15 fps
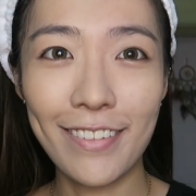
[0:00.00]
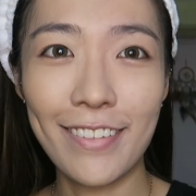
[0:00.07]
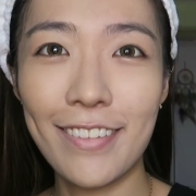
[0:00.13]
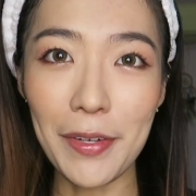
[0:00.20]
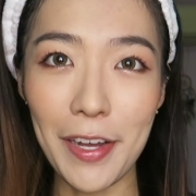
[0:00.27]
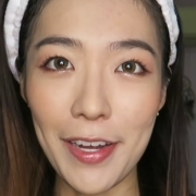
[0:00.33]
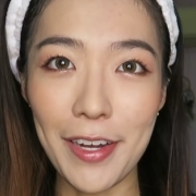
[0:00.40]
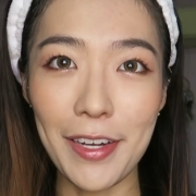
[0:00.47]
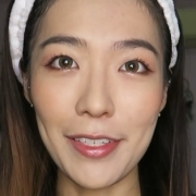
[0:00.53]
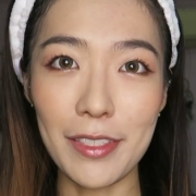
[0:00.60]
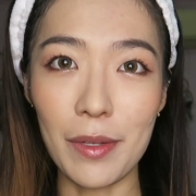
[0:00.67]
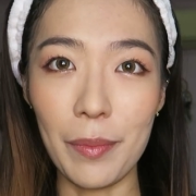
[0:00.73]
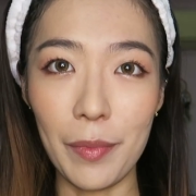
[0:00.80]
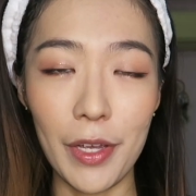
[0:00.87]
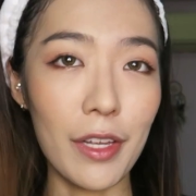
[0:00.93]
So guys,
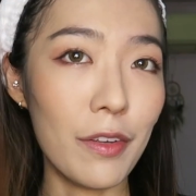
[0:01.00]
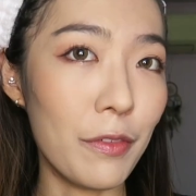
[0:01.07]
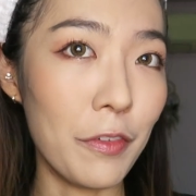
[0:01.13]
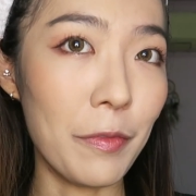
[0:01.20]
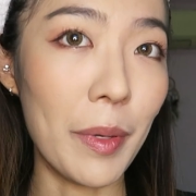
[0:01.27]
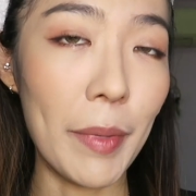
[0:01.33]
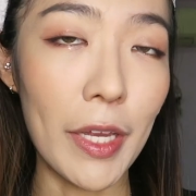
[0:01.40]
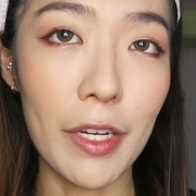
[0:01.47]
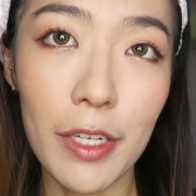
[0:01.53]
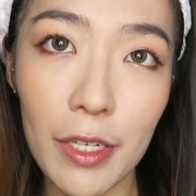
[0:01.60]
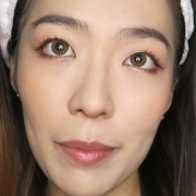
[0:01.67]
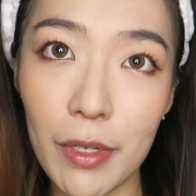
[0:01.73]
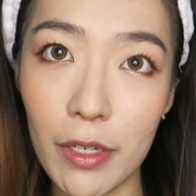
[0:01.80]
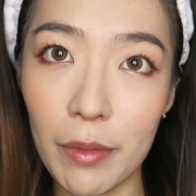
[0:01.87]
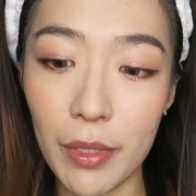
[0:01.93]
I'm back with my
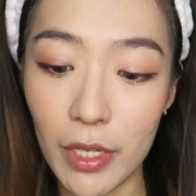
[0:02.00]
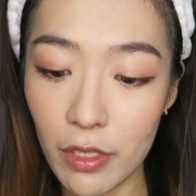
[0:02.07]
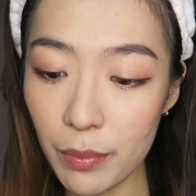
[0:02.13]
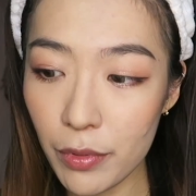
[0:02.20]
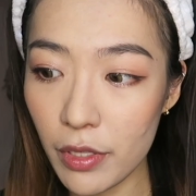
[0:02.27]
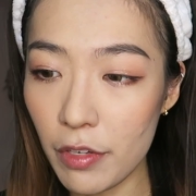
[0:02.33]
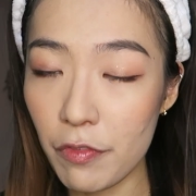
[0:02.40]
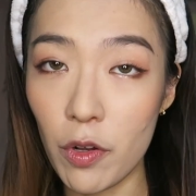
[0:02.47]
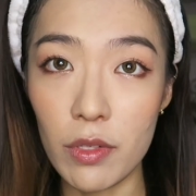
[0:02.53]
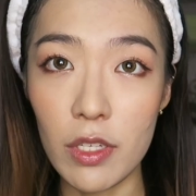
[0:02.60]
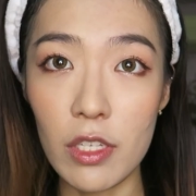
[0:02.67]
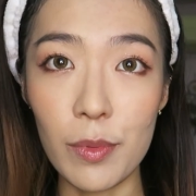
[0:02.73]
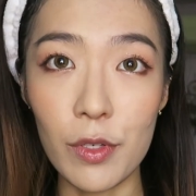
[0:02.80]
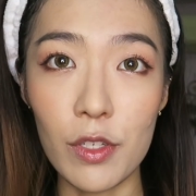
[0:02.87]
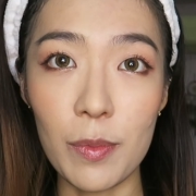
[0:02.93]
makeup. I didn't put any
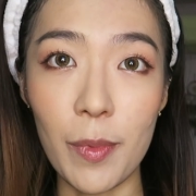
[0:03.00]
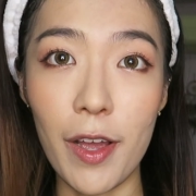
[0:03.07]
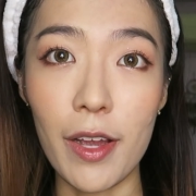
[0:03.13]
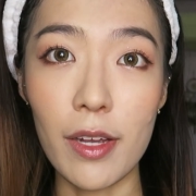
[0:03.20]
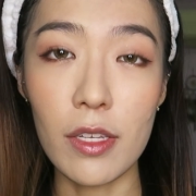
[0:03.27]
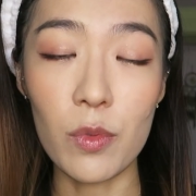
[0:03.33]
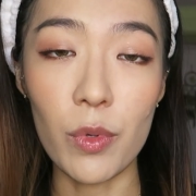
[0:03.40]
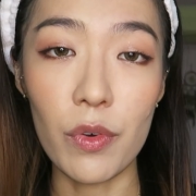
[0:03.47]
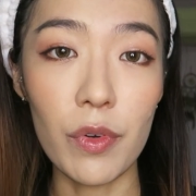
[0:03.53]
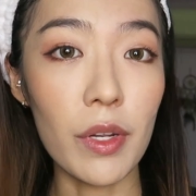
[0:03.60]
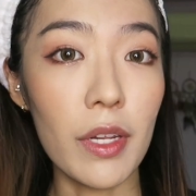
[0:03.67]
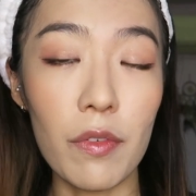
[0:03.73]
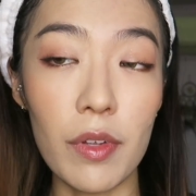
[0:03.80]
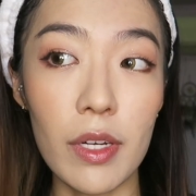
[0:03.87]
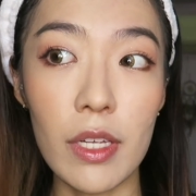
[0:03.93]
falsies because my eyes were
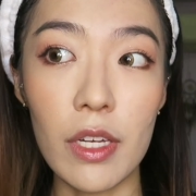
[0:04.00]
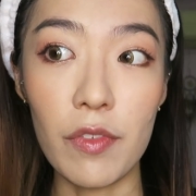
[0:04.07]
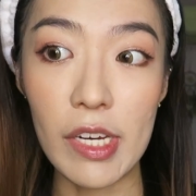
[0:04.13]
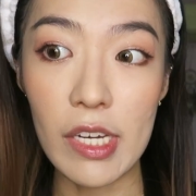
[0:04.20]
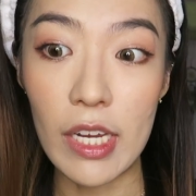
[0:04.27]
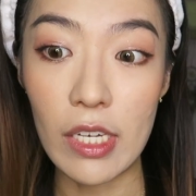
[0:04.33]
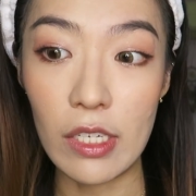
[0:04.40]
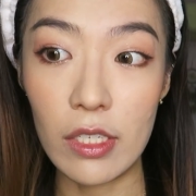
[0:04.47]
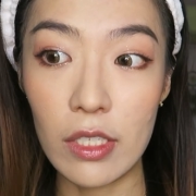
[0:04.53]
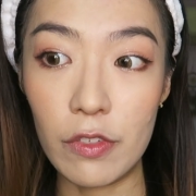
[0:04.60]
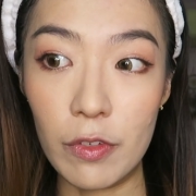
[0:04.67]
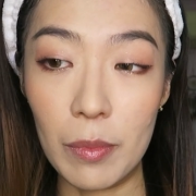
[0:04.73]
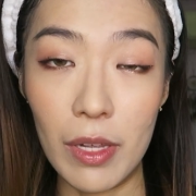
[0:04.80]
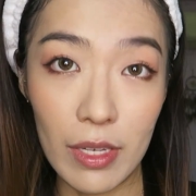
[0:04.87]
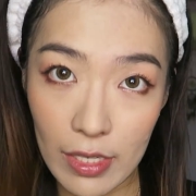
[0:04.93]
really irritated
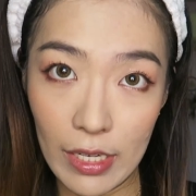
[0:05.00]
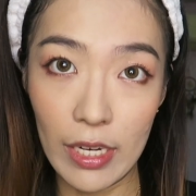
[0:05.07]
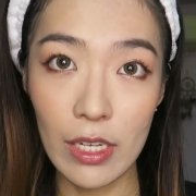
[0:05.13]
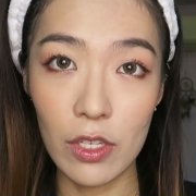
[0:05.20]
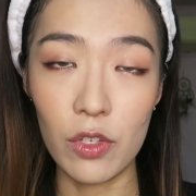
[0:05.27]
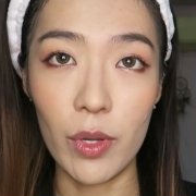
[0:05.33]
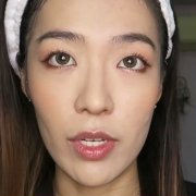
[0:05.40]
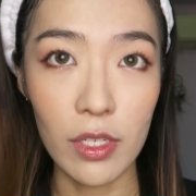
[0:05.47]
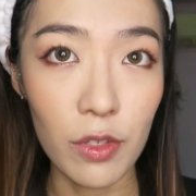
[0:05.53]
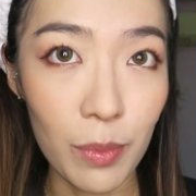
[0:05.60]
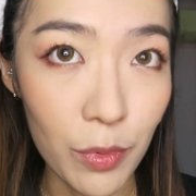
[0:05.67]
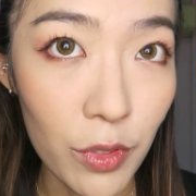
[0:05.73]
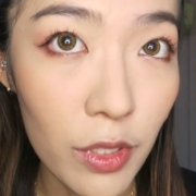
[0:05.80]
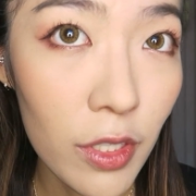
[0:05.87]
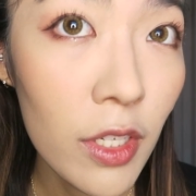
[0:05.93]
from last night, so I decided to
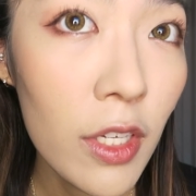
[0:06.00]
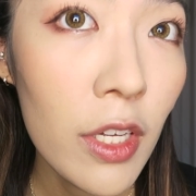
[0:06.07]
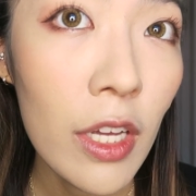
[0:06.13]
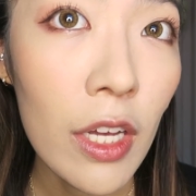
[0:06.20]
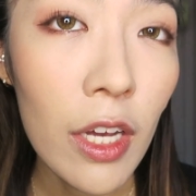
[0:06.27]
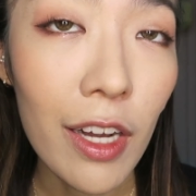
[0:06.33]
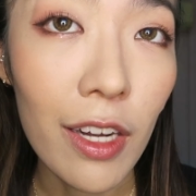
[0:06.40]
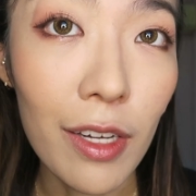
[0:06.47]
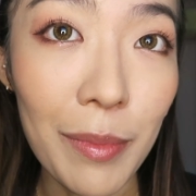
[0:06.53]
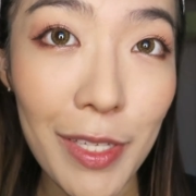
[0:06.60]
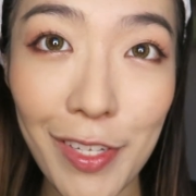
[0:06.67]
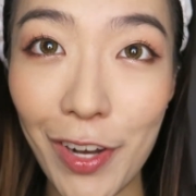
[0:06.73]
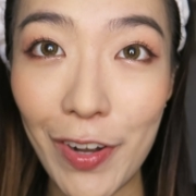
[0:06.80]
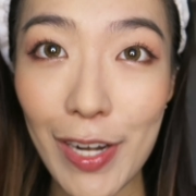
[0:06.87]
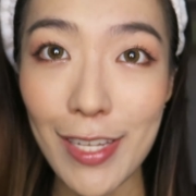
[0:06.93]
put
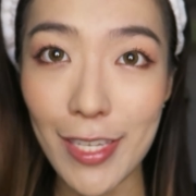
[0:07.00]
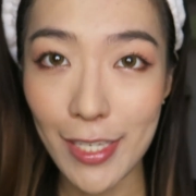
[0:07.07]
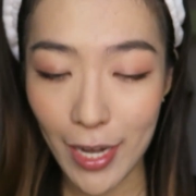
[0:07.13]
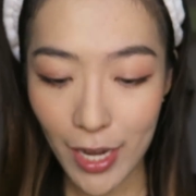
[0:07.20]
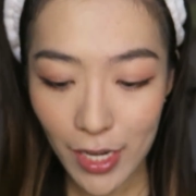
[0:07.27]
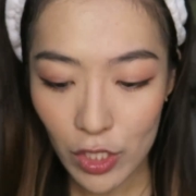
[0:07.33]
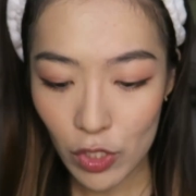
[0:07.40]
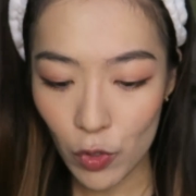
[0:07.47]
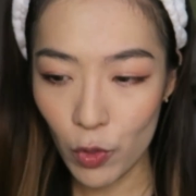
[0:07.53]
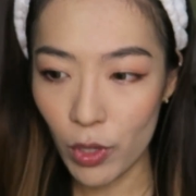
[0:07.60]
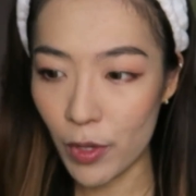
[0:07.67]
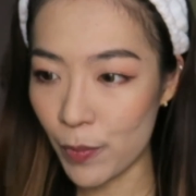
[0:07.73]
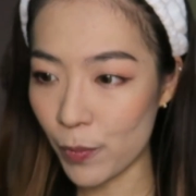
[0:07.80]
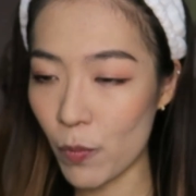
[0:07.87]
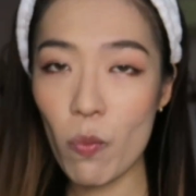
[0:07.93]
mascara instead. So
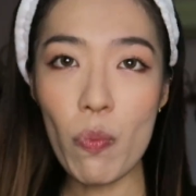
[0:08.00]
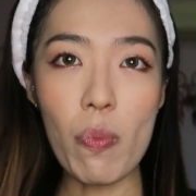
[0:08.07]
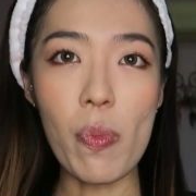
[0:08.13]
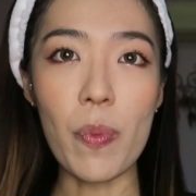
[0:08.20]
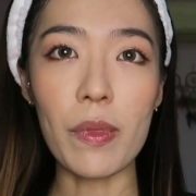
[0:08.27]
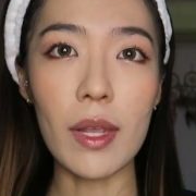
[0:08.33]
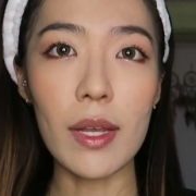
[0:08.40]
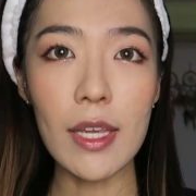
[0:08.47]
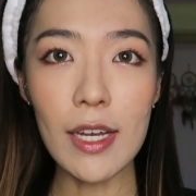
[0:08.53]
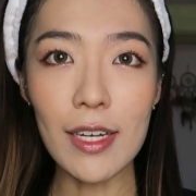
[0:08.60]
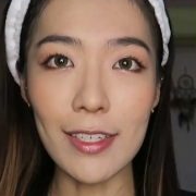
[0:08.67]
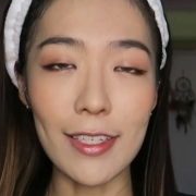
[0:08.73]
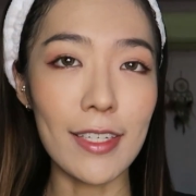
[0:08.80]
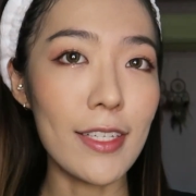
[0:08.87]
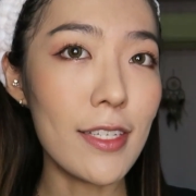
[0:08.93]

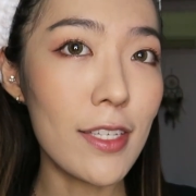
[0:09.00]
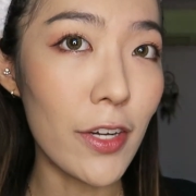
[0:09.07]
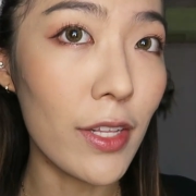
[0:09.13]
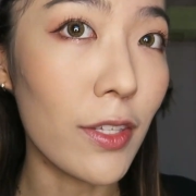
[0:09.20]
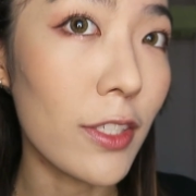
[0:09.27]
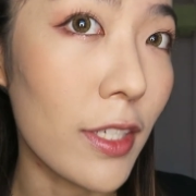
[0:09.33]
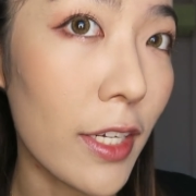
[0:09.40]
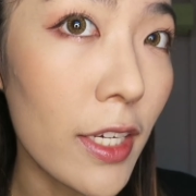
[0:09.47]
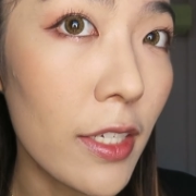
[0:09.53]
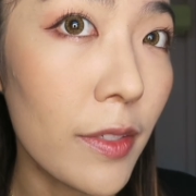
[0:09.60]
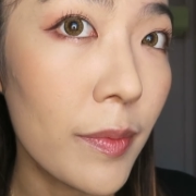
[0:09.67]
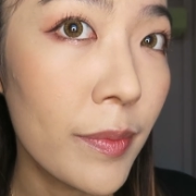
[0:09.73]
yeah, this is how it looks like.